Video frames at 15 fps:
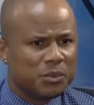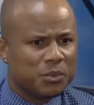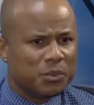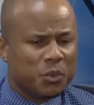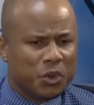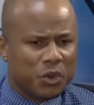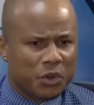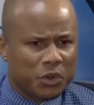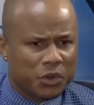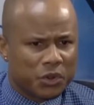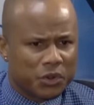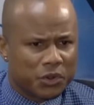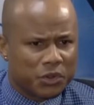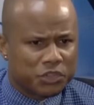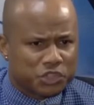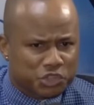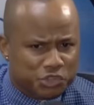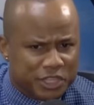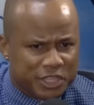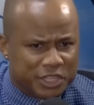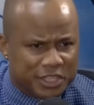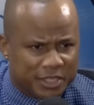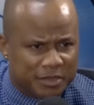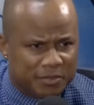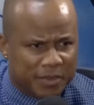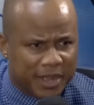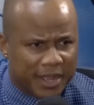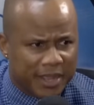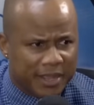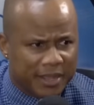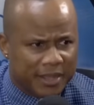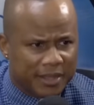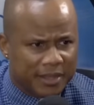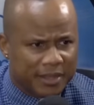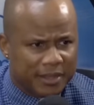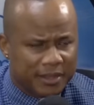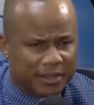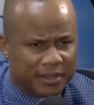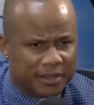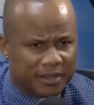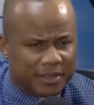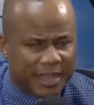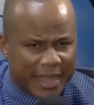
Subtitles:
were treated by the